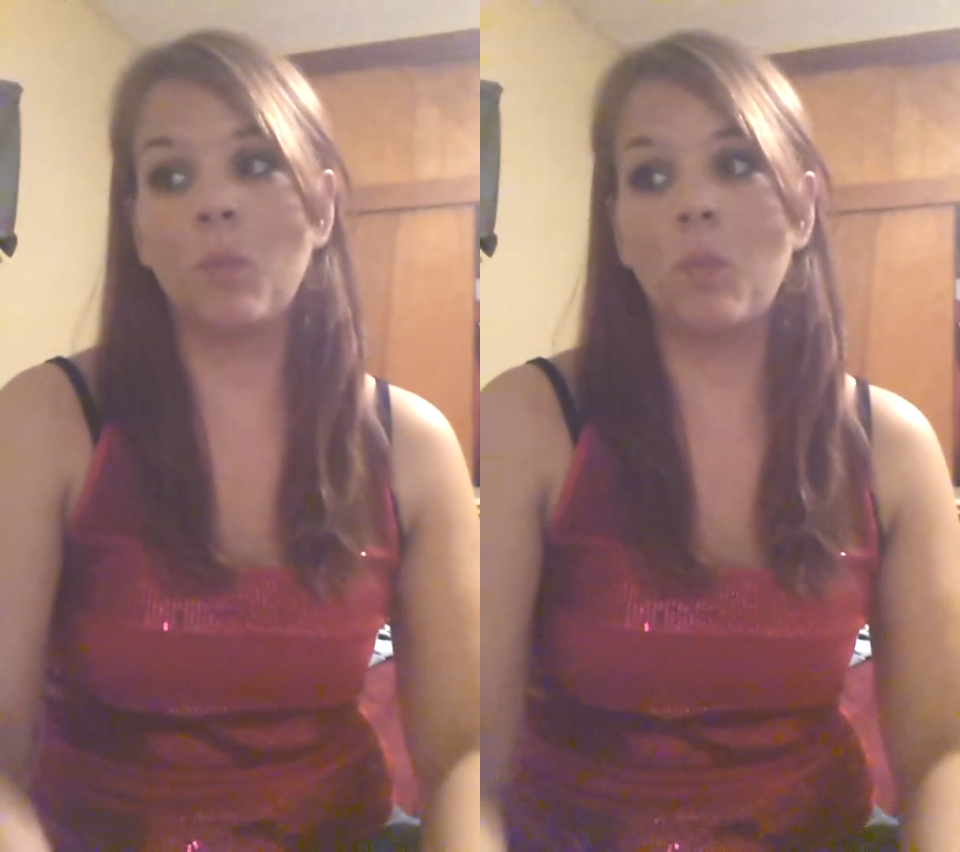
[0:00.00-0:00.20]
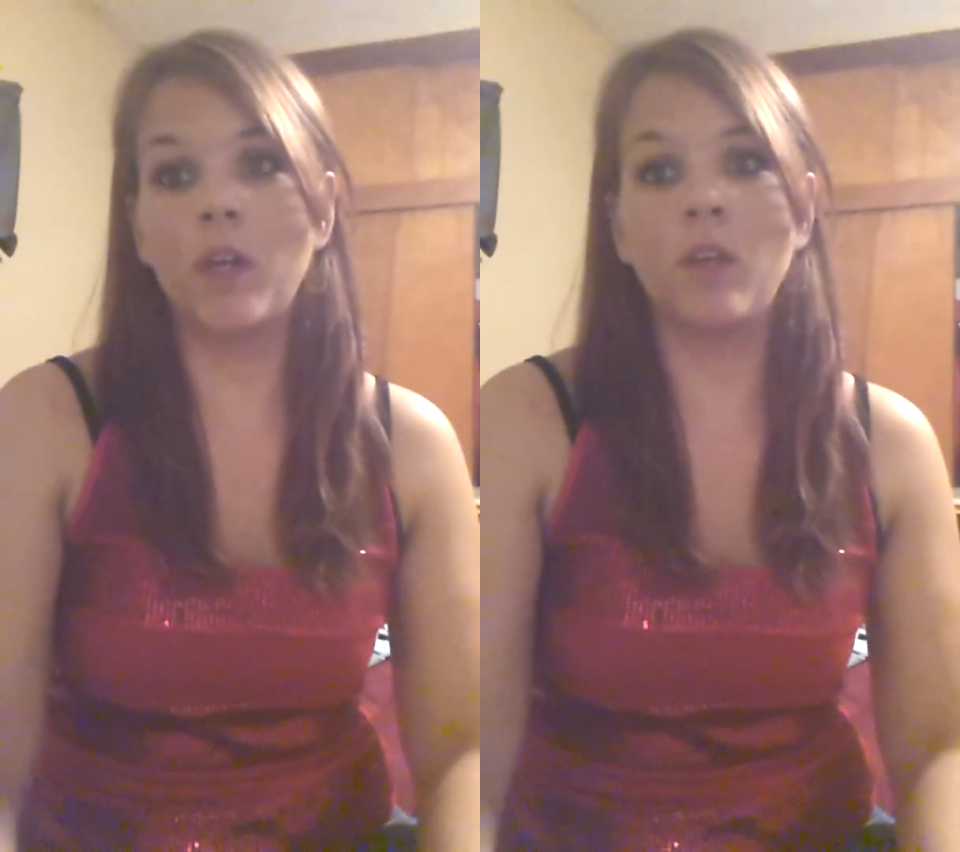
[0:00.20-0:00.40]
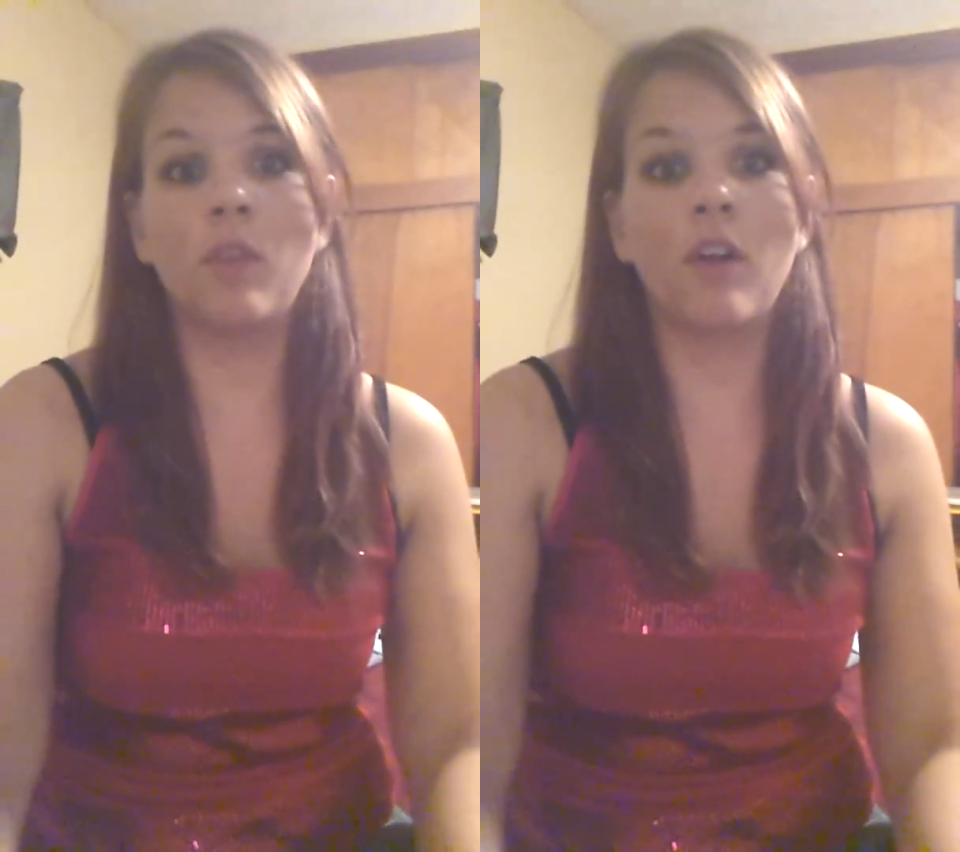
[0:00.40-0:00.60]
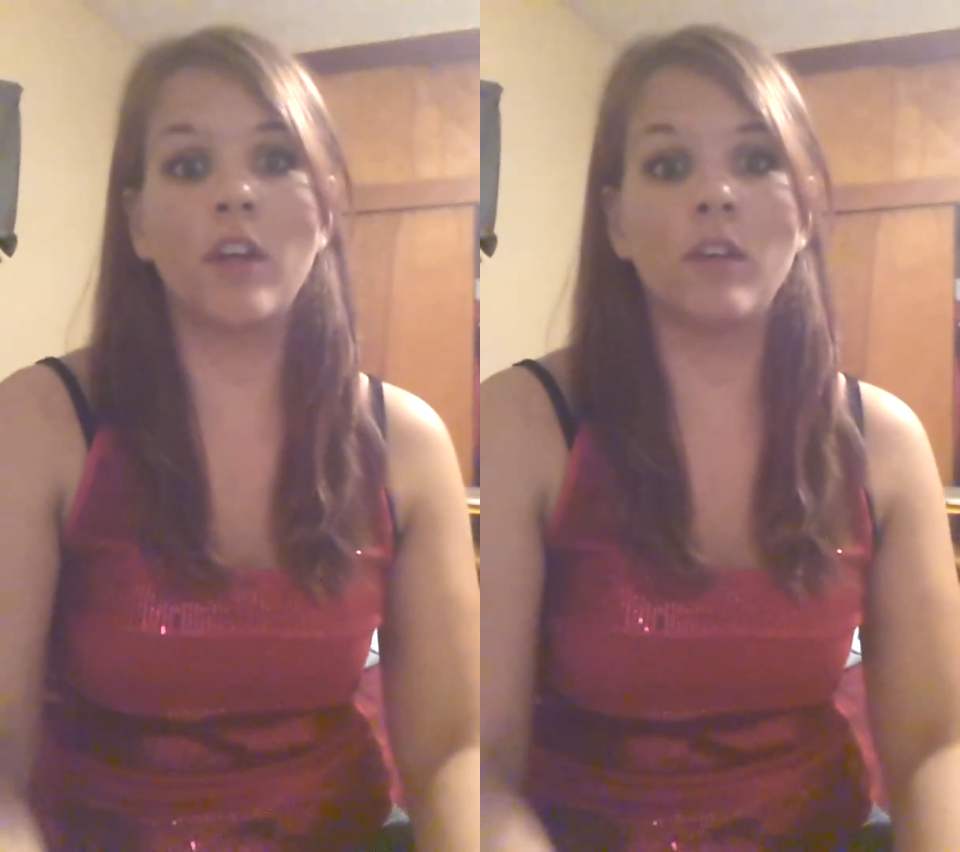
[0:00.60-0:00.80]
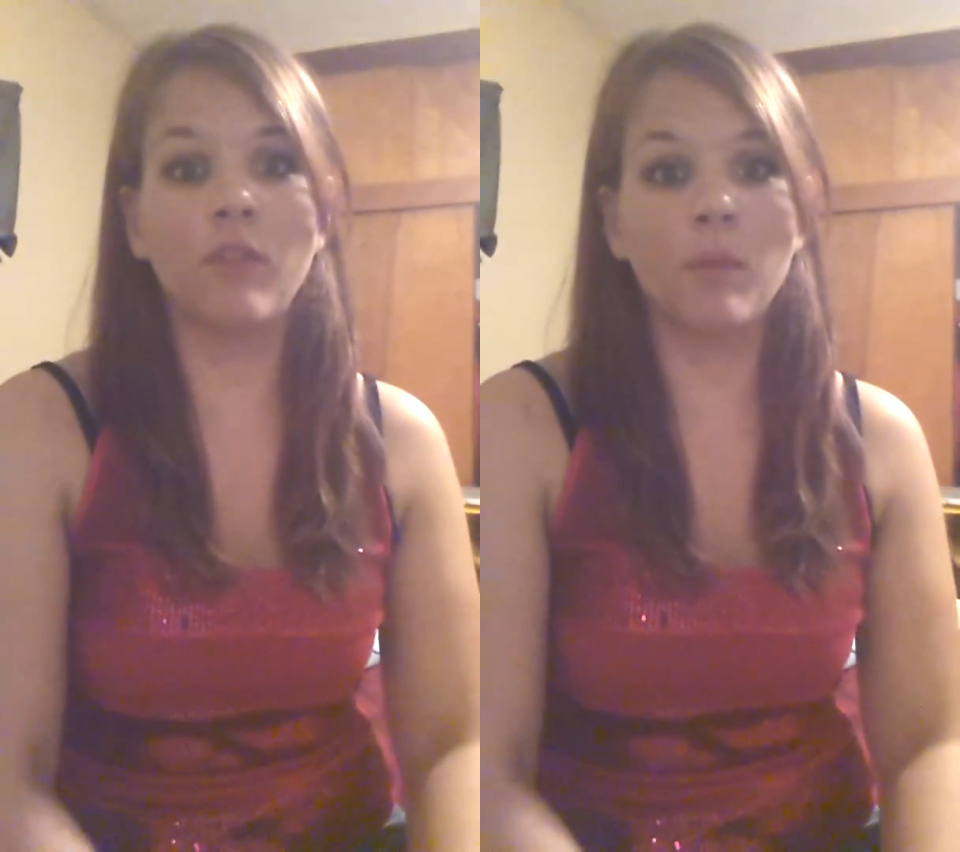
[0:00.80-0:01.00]
what you
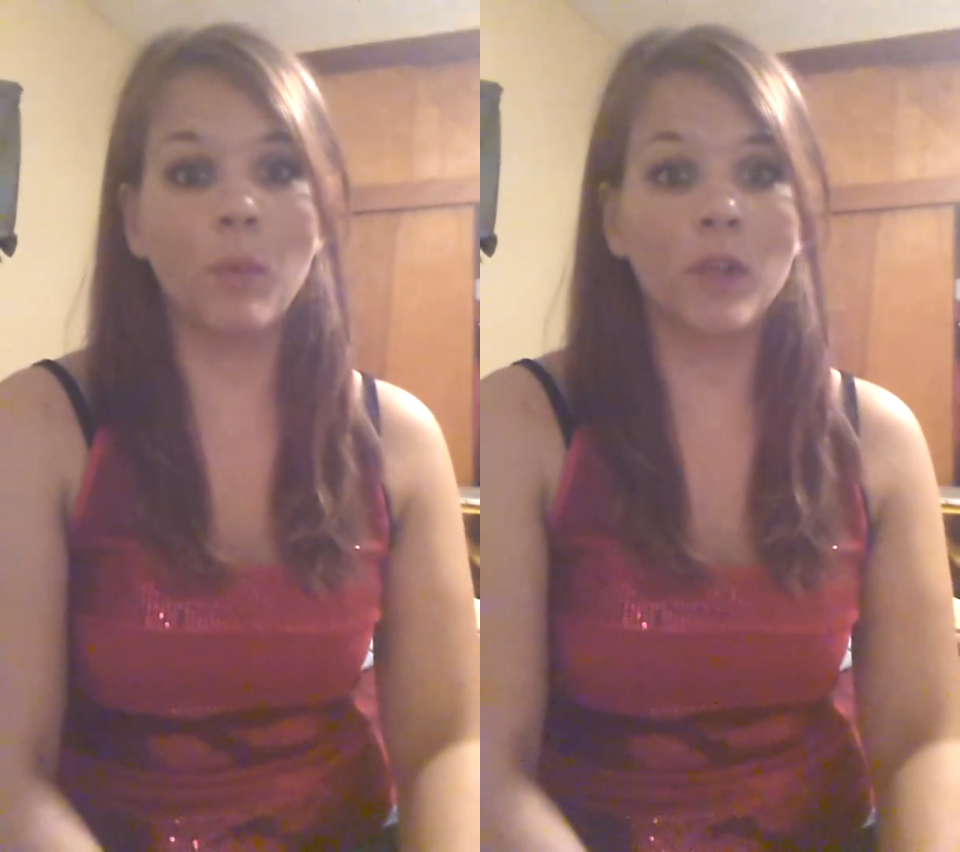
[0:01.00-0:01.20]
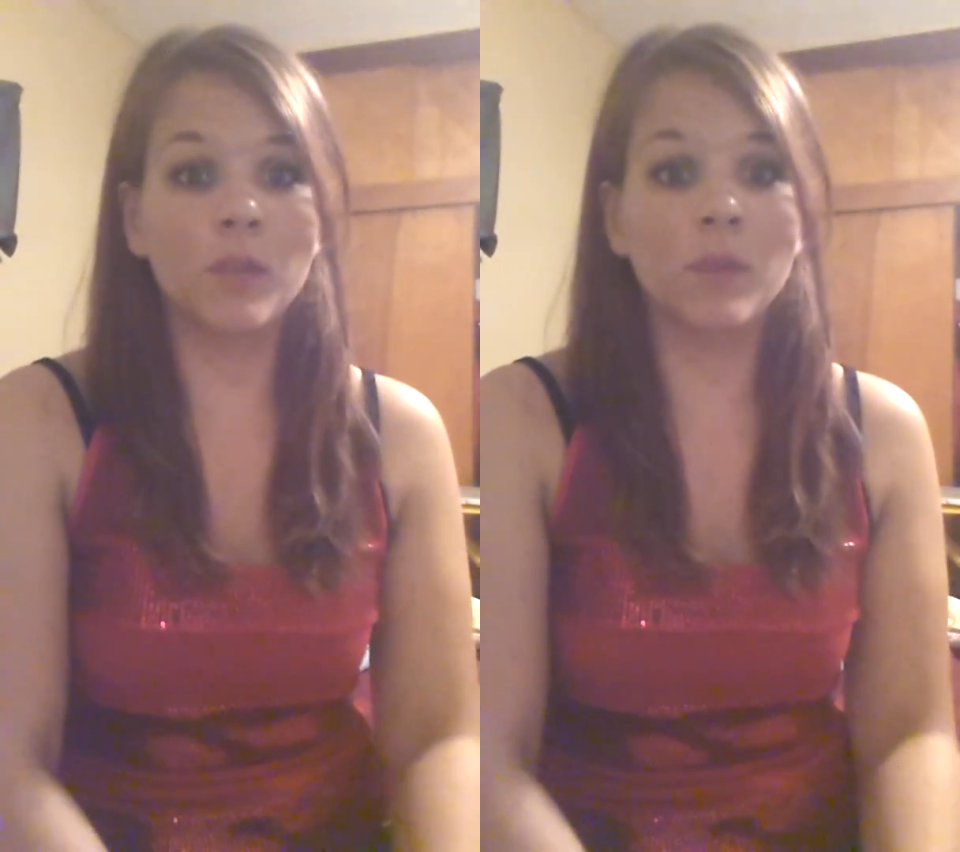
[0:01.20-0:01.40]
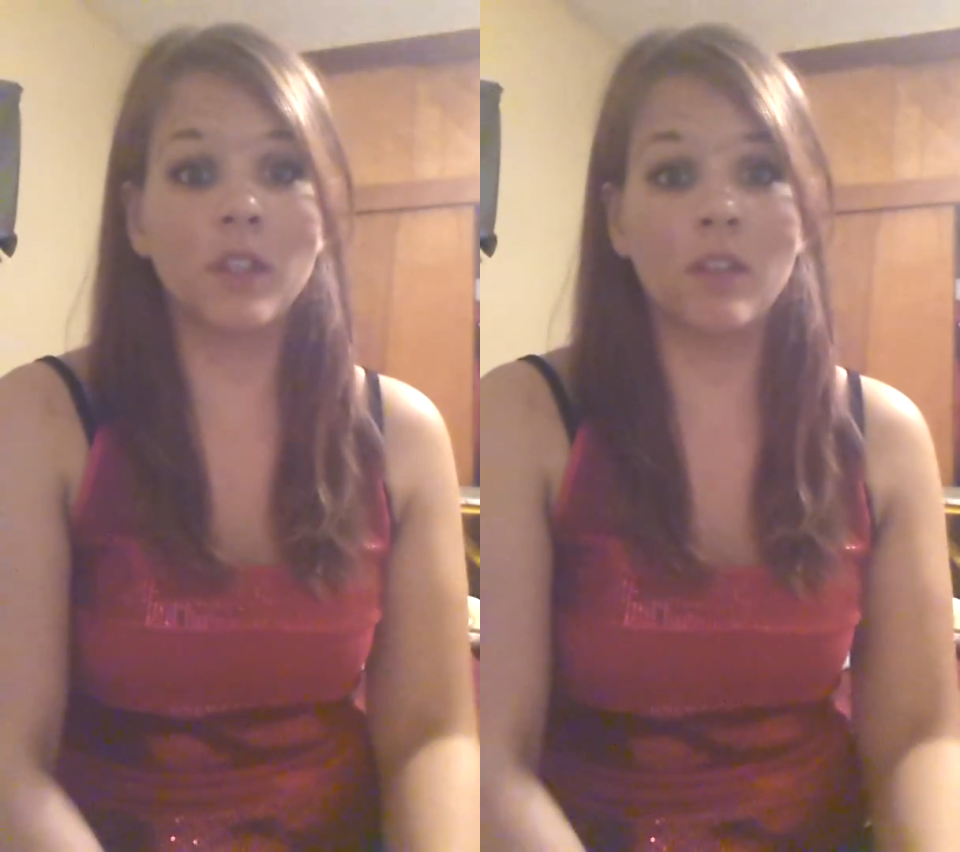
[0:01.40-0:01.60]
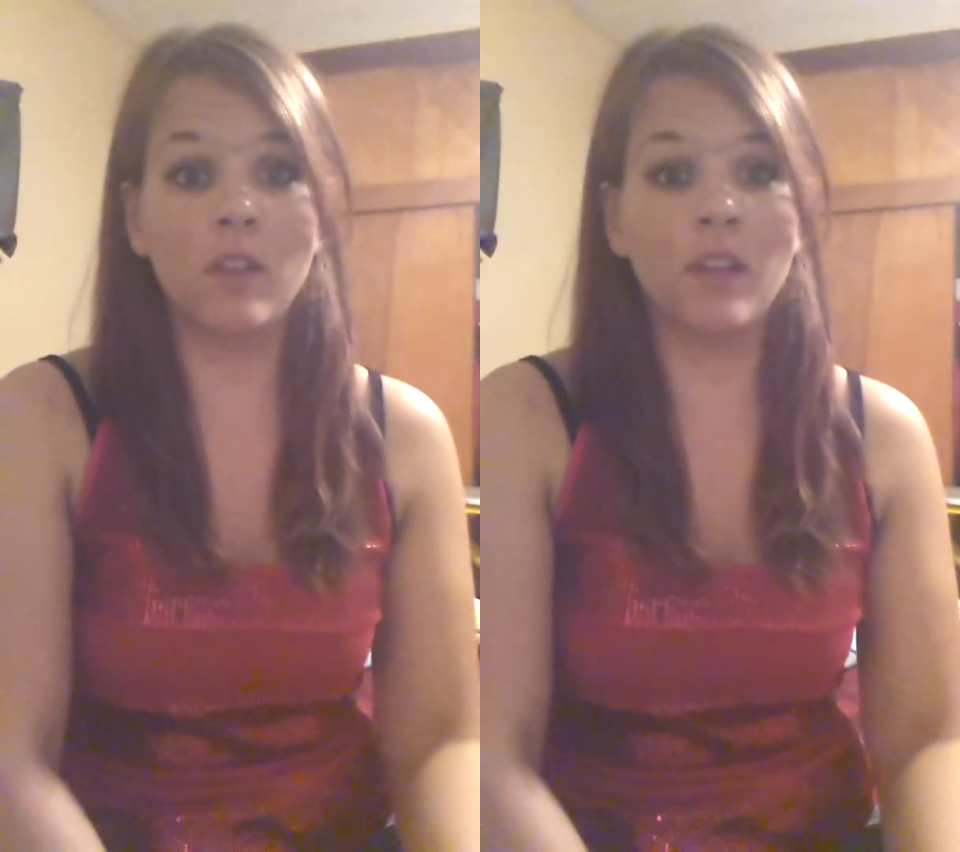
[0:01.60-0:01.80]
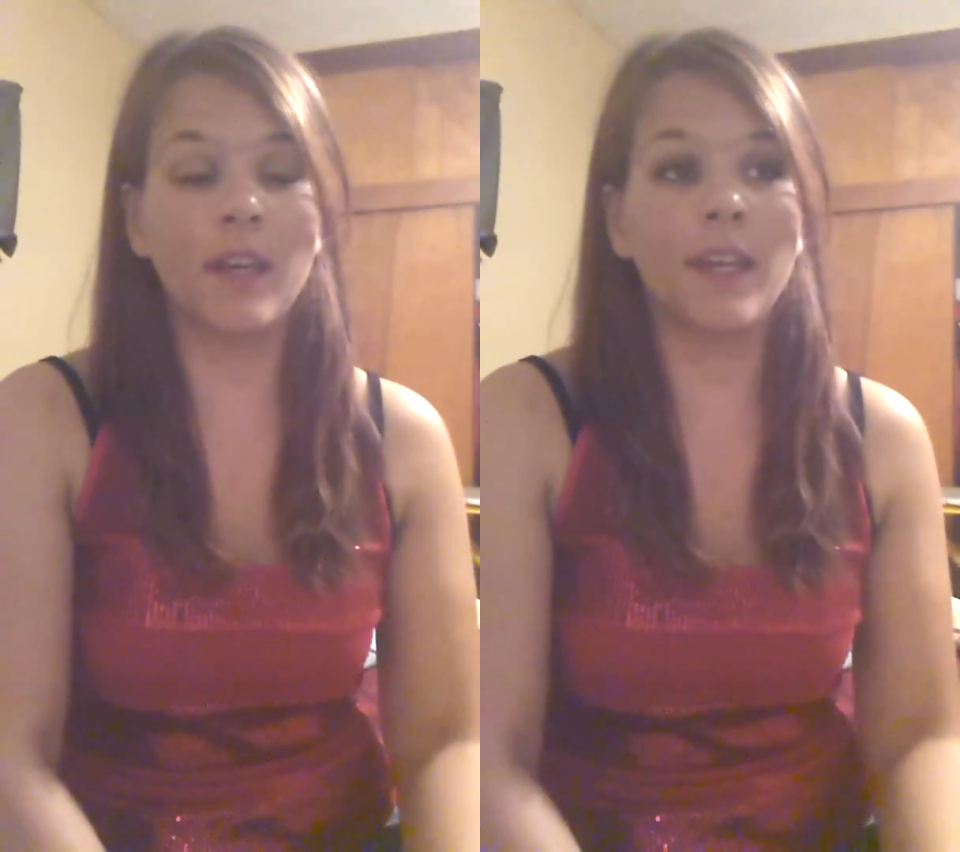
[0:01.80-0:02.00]
thought your front porch was going to
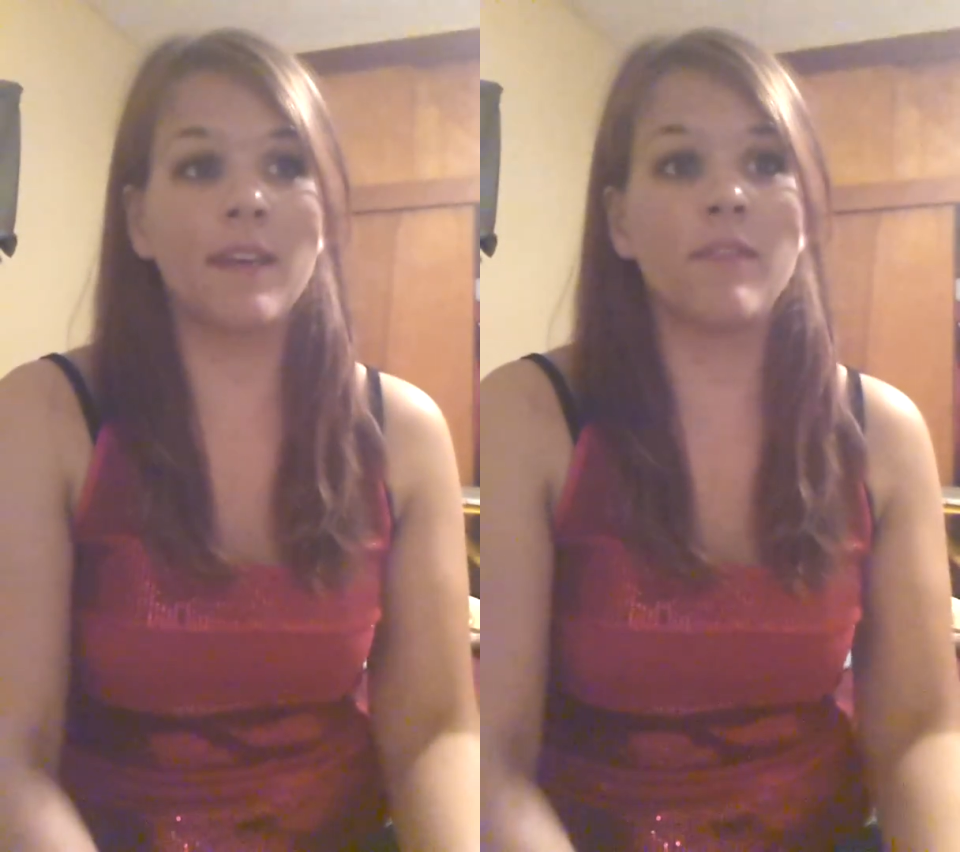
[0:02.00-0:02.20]
look like,